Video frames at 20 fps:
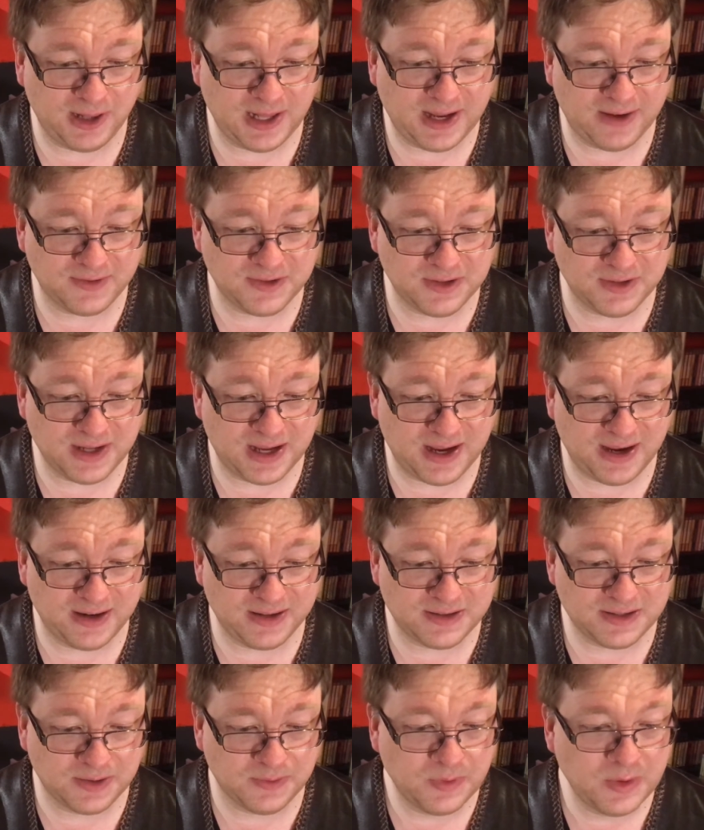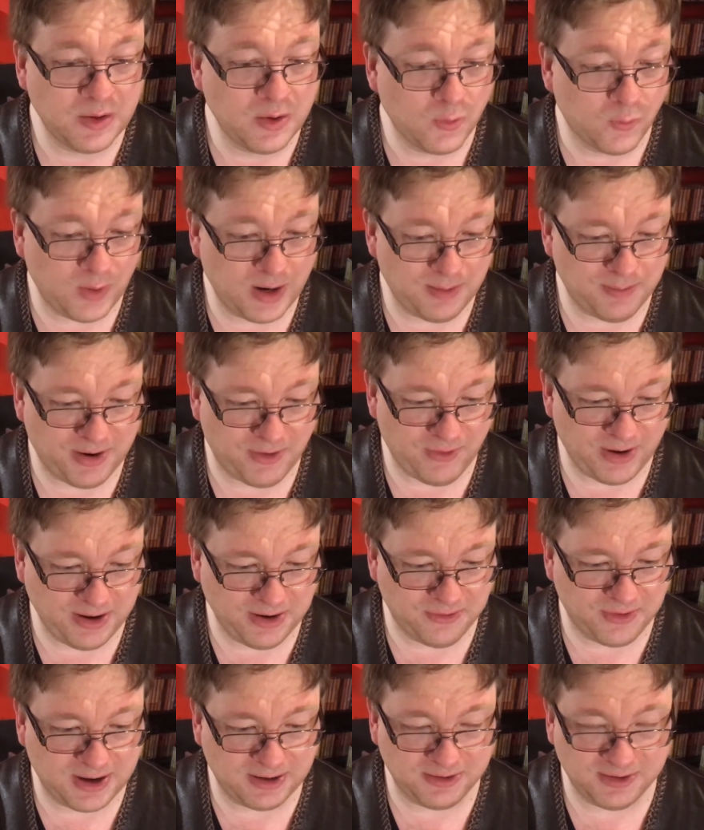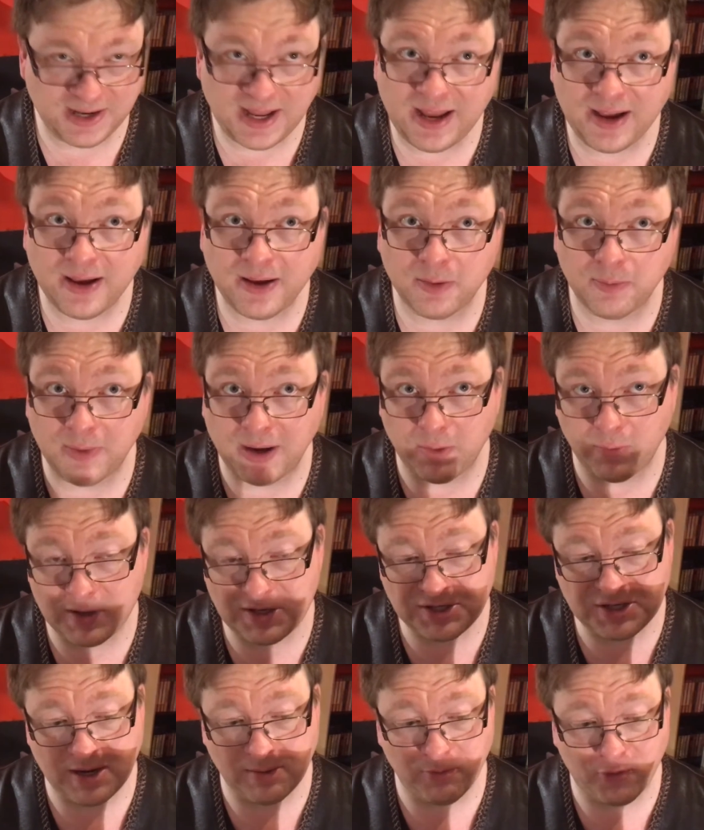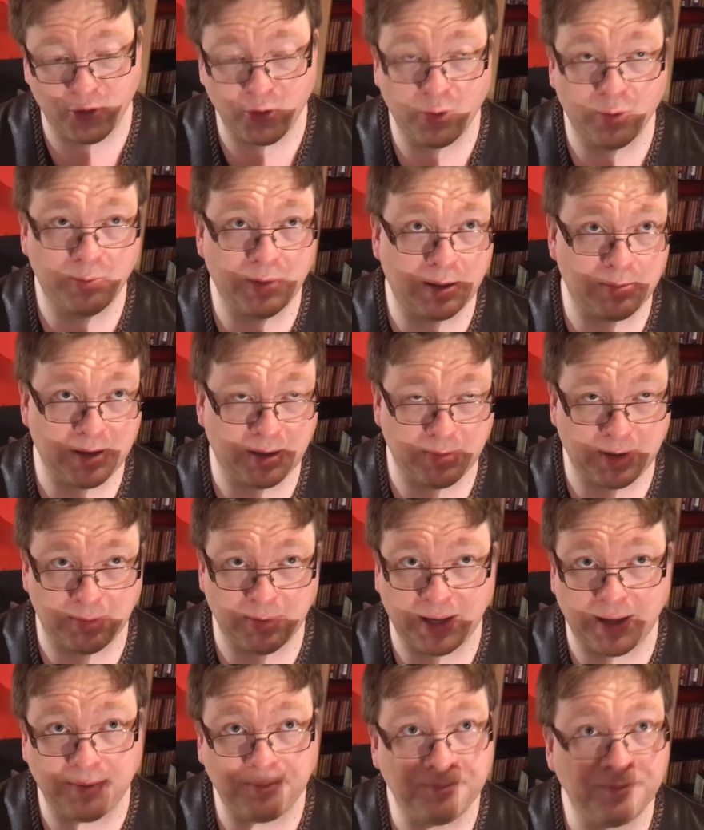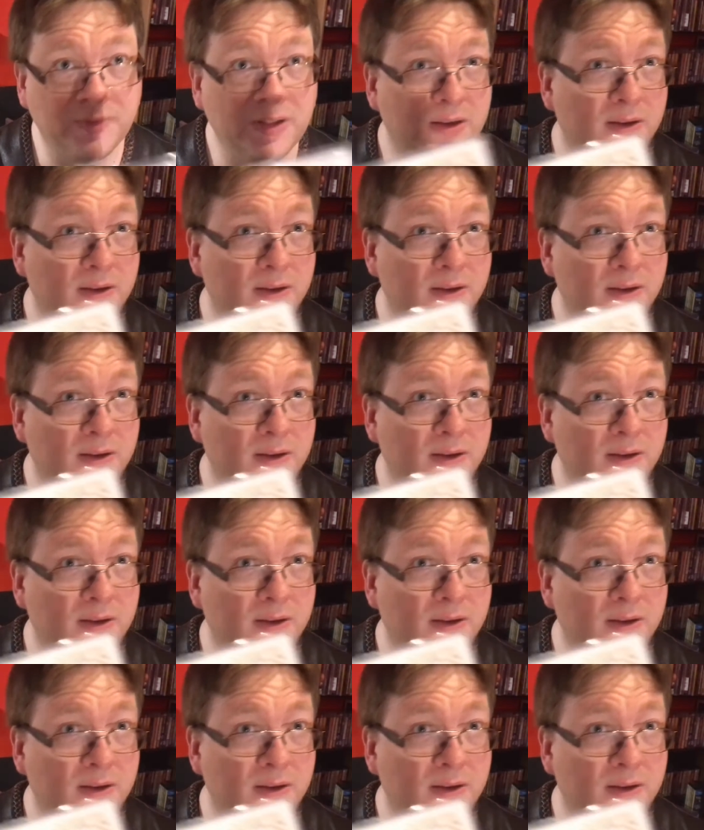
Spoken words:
Your Love Tonight, Wear My Ring Around Your Neck, My Wish Came True, blah blah blah blah.